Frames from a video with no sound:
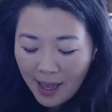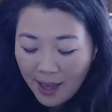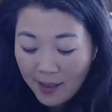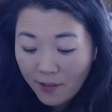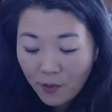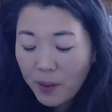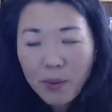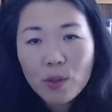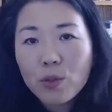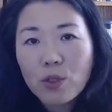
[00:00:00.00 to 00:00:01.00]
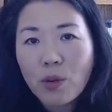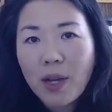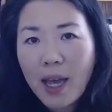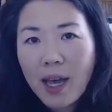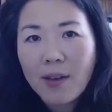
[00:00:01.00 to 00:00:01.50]
And then for people who don't
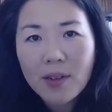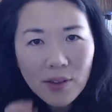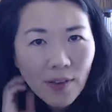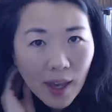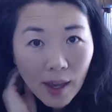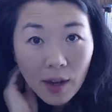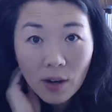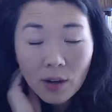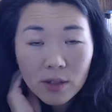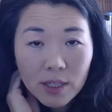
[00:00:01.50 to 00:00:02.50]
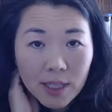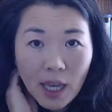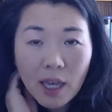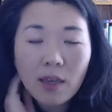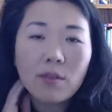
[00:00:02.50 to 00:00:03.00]
have enough hair to
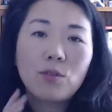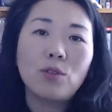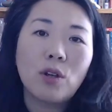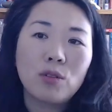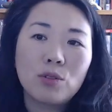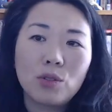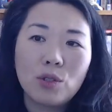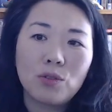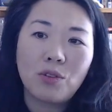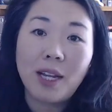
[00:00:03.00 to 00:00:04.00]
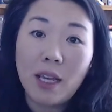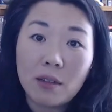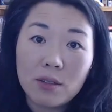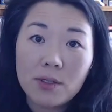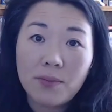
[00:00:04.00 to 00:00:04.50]
take, you could also use your
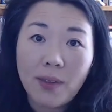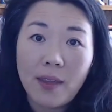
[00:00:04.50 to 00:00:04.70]
nails,